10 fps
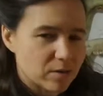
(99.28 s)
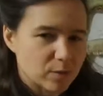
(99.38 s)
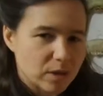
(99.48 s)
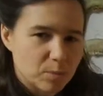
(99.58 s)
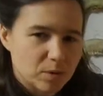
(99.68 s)

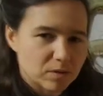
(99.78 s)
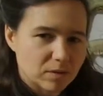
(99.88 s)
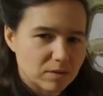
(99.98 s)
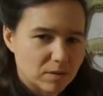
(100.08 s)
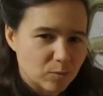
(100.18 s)
with that piece. They
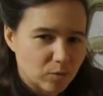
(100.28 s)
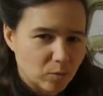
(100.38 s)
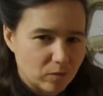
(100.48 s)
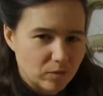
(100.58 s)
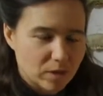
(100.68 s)
said it was
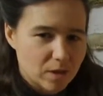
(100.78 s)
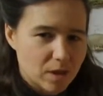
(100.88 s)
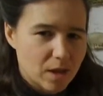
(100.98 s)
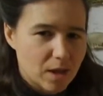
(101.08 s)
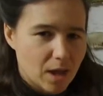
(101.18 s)
one of the
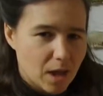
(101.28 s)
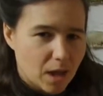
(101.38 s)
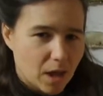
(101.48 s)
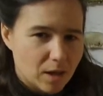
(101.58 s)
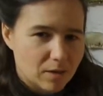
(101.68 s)

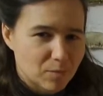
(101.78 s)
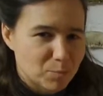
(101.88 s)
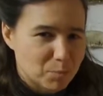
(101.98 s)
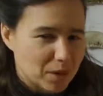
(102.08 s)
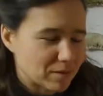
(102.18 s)
8
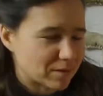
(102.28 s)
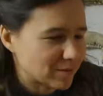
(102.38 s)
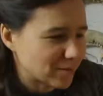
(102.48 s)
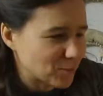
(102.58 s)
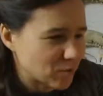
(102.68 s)
best
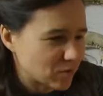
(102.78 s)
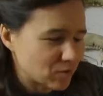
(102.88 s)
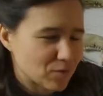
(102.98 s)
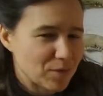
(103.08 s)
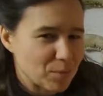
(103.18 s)
sculptures of
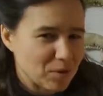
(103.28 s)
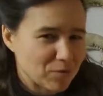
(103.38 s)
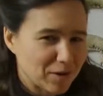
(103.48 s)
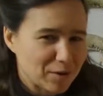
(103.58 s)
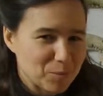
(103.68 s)
the female
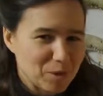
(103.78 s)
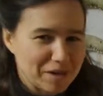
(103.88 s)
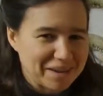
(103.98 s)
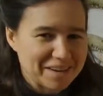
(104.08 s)
figure in Britain.